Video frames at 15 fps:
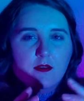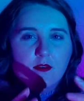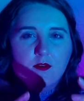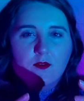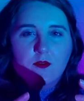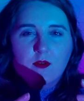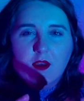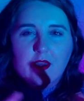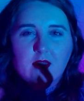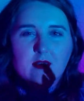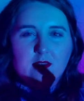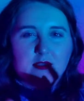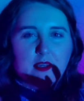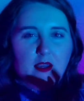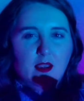little
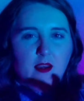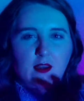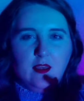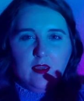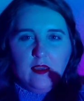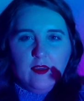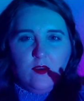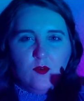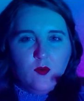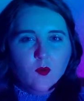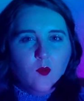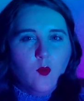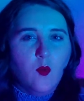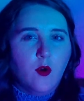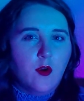anxiety
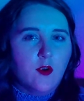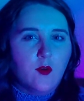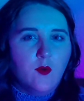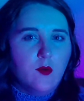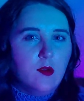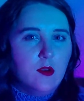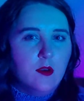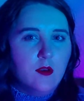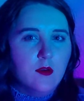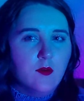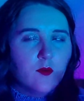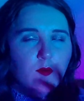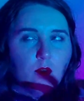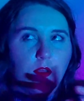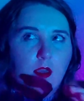work on,
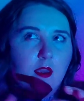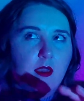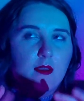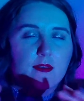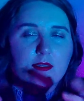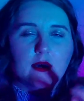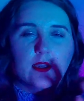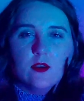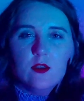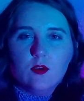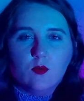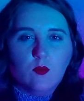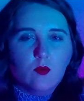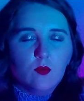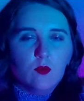or like anxiety
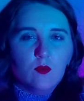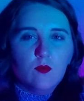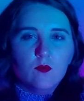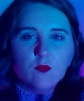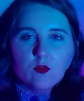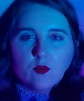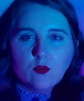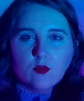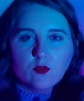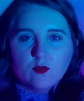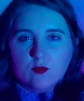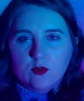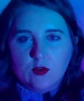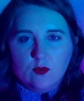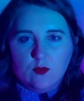goal for
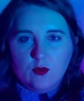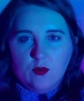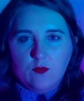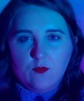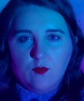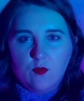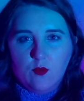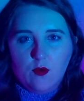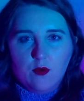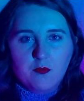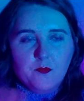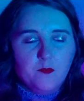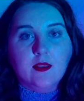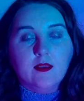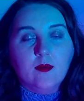2024.
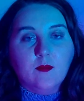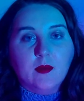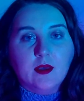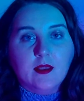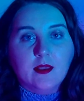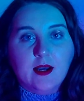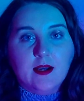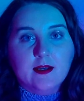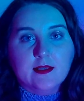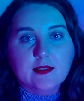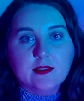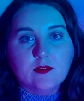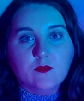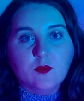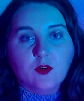And then my
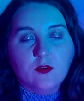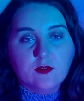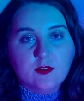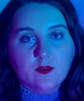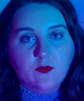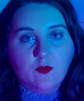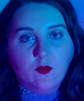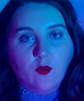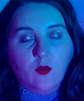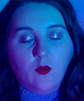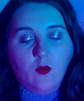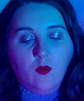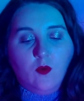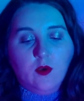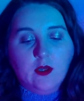last personal
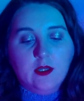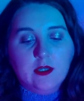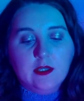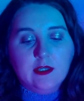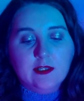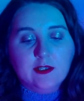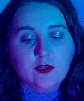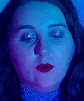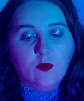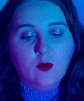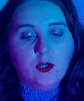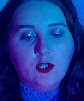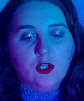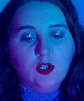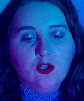goal is
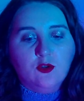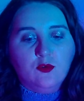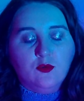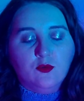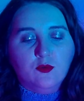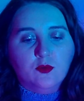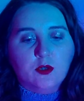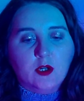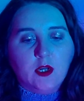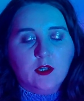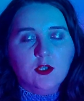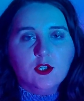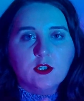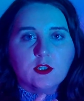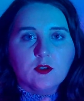going to kind
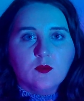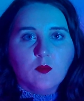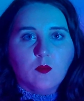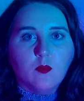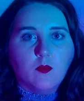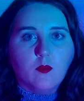of just,